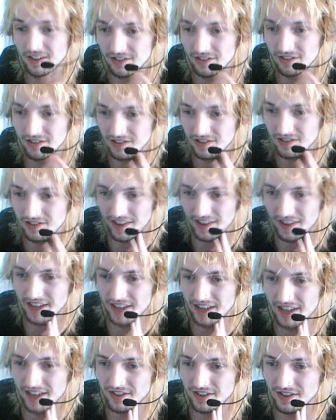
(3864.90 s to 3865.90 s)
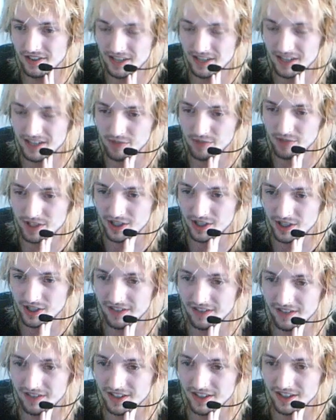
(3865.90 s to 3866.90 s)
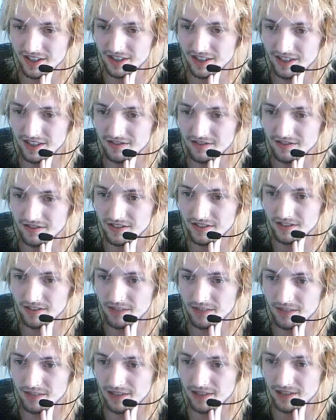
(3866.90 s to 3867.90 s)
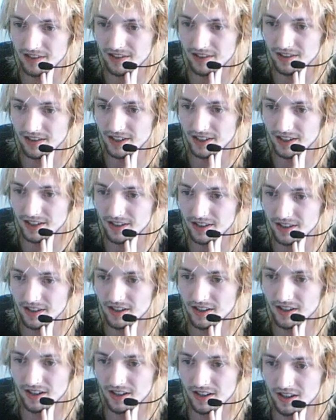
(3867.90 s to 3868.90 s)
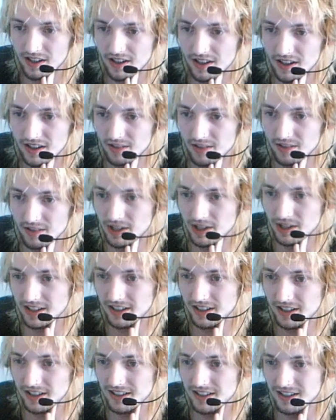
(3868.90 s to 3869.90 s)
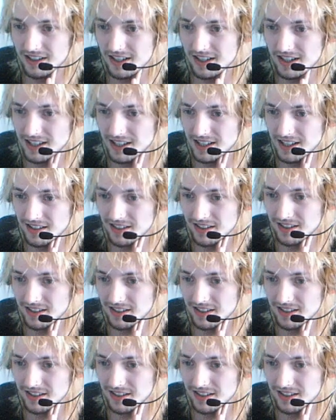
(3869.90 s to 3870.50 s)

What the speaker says: And then if you just keep pushing, eventually it will come back round again. And you'll be like, this actually looks